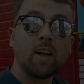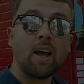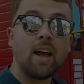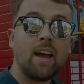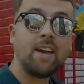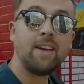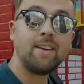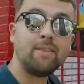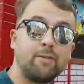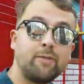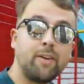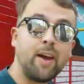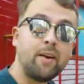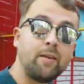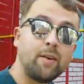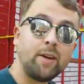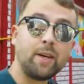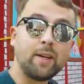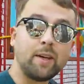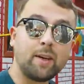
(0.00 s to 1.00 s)
A
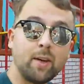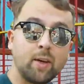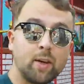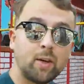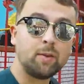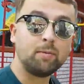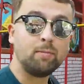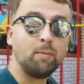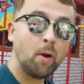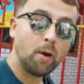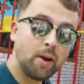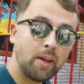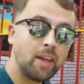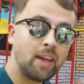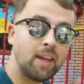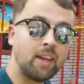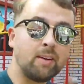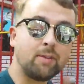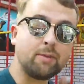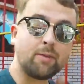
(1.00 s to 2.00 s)
very good morning
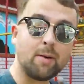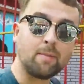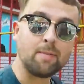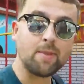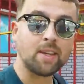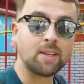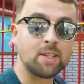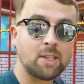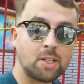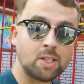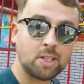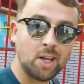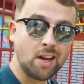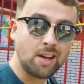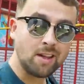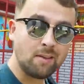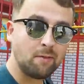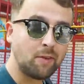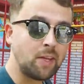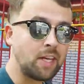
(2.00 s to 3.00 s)
here from the
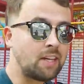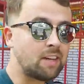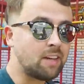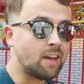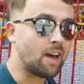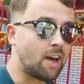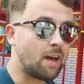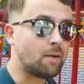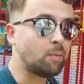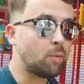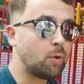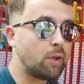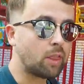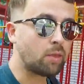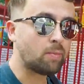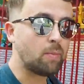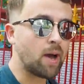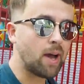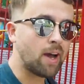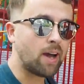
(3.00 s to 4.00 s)
sunny Vietnam with
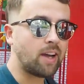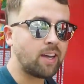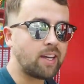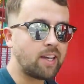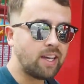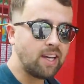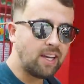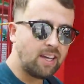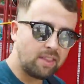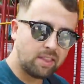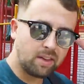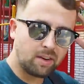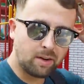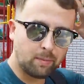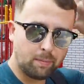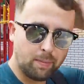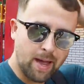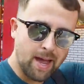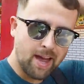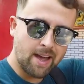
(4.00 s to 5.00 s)
my either
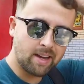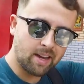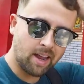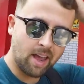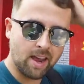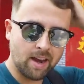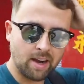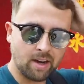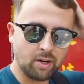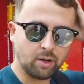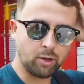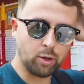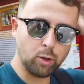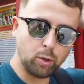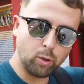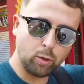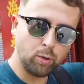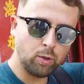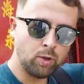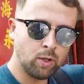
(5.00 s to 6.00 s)
bad hair
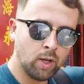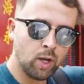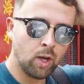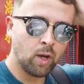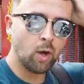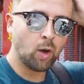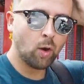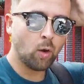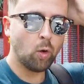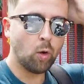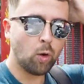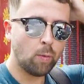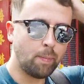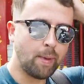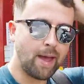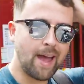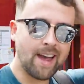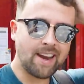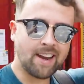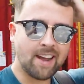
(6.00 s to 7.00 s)
do or
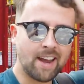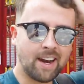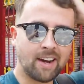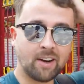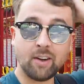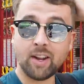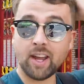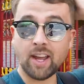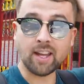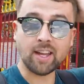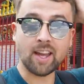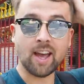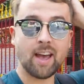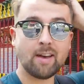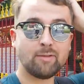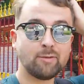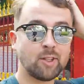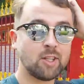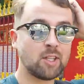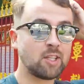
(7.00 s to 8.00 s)
bad hair day. I
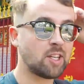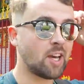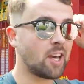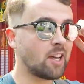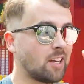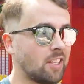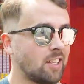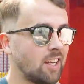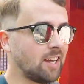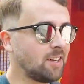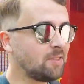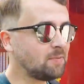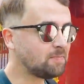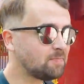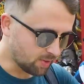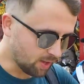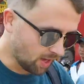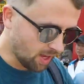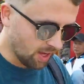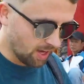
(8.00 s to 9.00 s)
haven't decided yet.
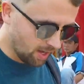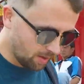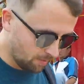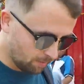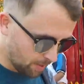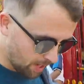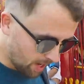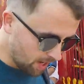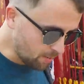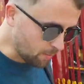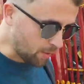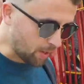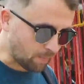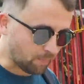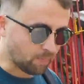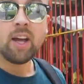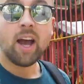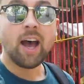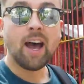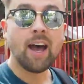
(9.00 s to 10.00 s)
But anyway,
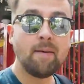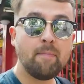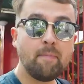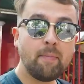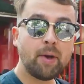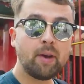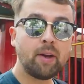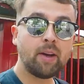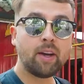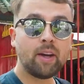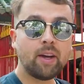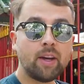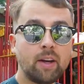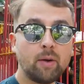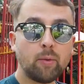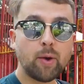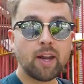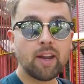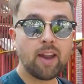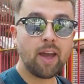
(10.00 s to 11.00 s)
I'm
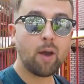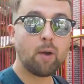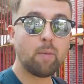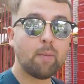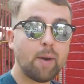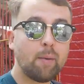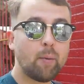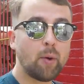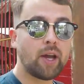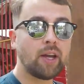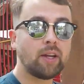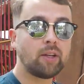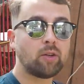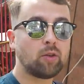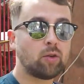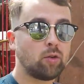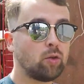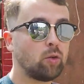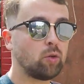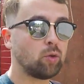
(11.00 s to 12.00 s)
right now on my way
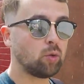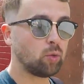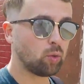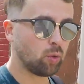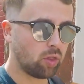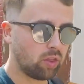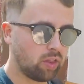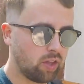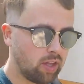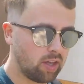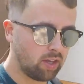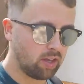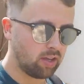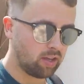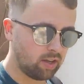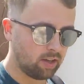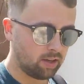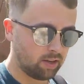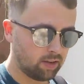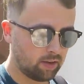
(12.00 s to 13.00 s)
to
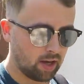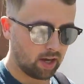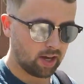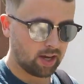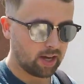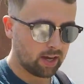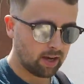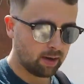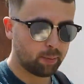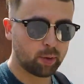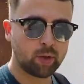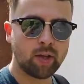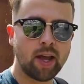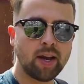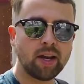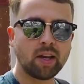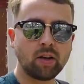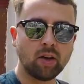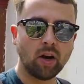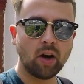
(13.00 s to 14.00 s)
the
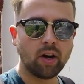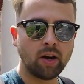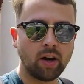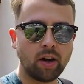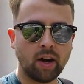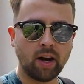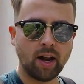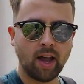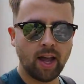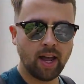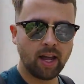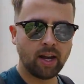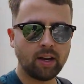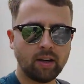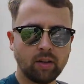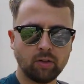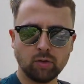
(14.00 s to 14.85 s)
Botanic Garden and